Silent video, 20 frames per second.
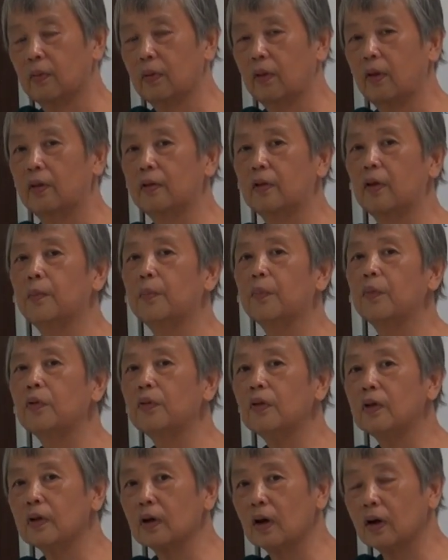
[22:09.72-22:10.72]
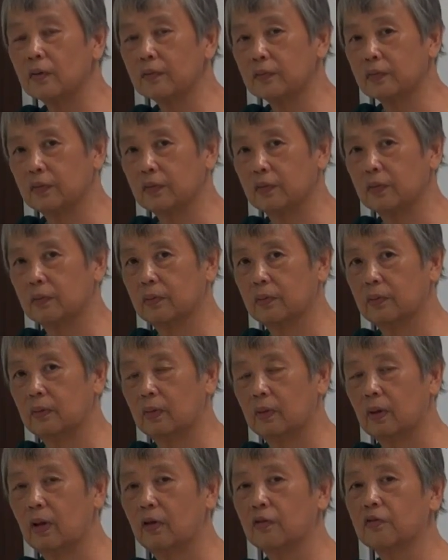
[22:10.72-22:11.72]
And then breathing out,
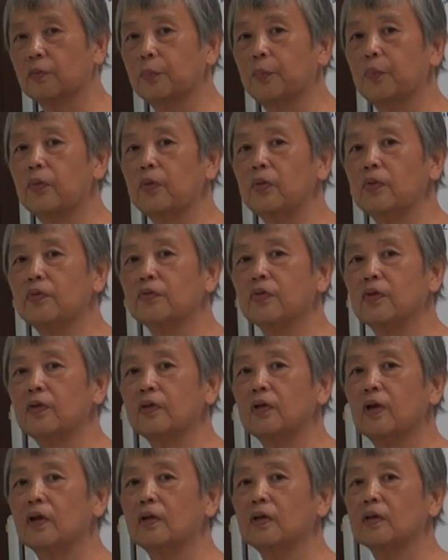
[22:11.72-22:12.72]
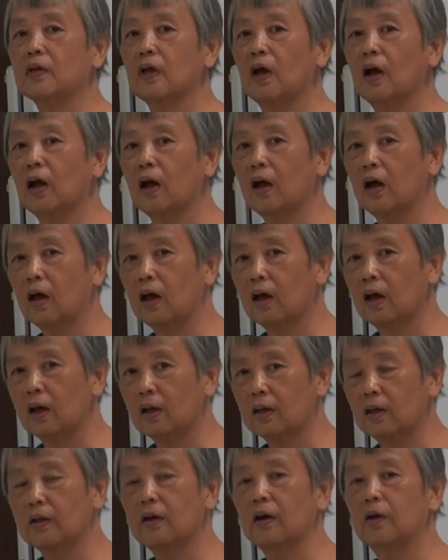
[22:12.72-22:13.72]
experiencing the
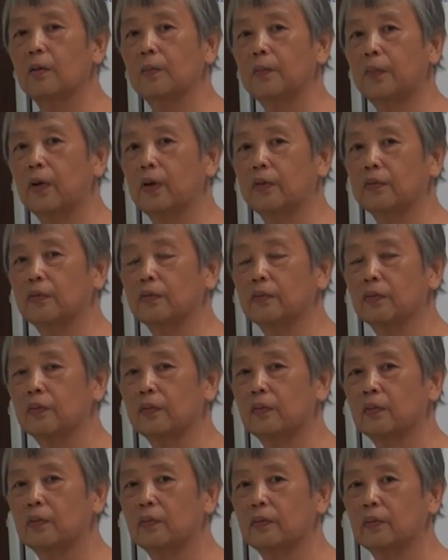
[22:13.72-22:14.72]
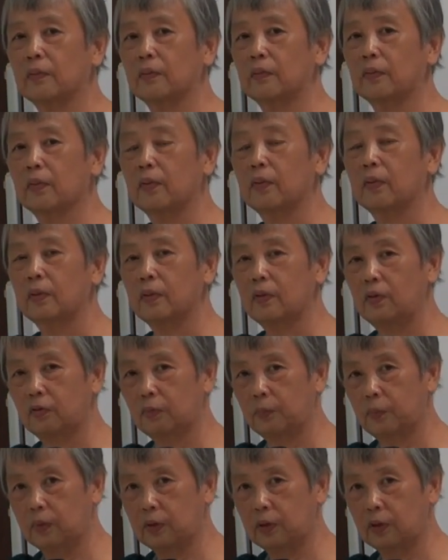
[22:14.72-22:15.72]
entire out-breath. Its
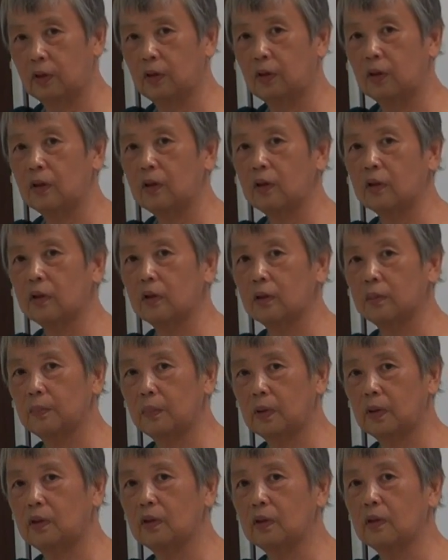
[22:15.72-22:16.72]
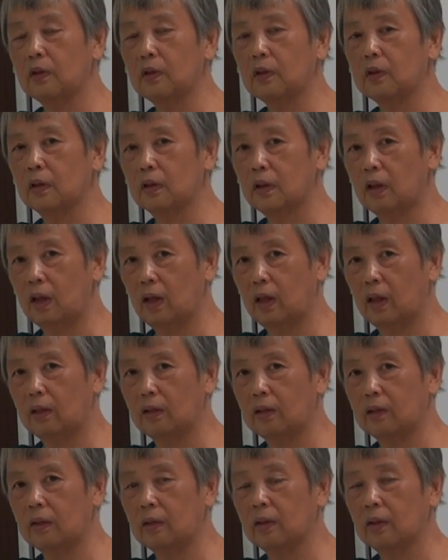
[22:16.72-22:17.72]
beginning, the middle, the
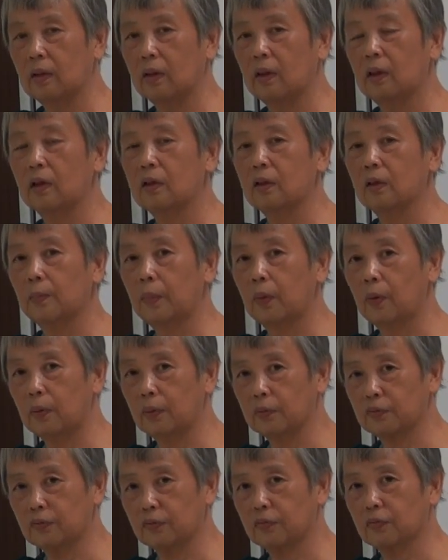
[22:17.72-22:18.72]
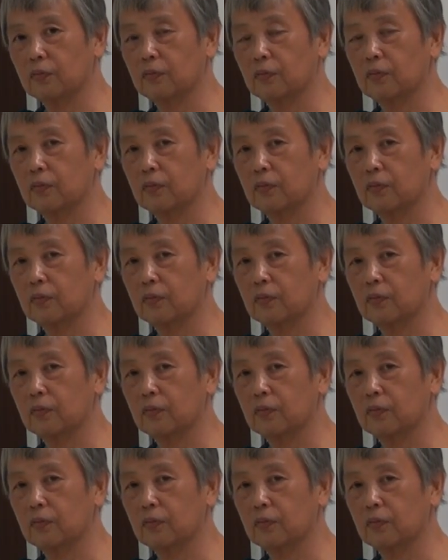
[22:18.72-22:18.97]
end, the pause.